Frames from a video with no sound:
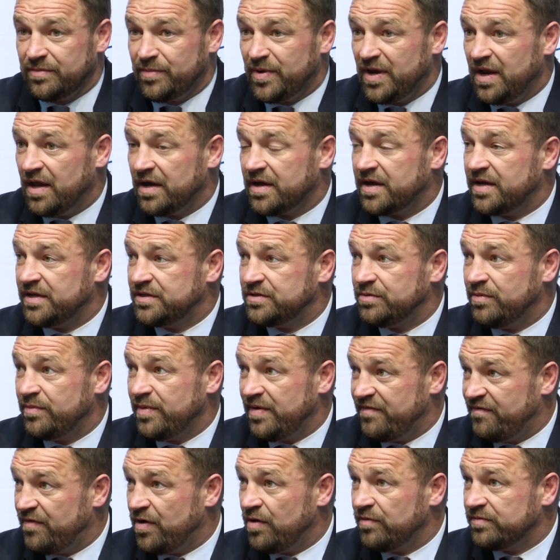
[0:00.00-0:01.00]
I've been lucky to have
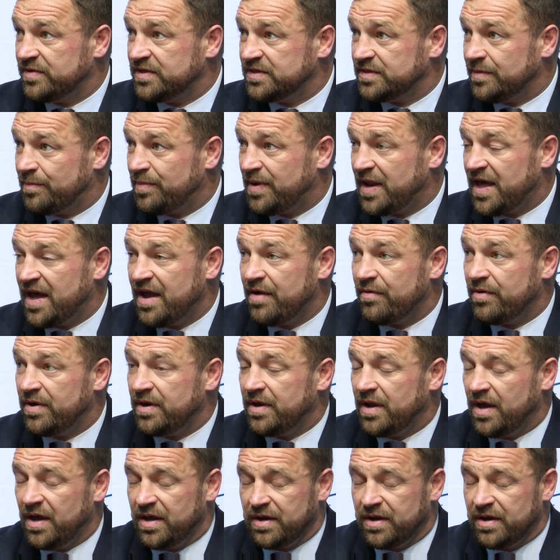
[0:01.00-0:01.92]
been involved as a player and,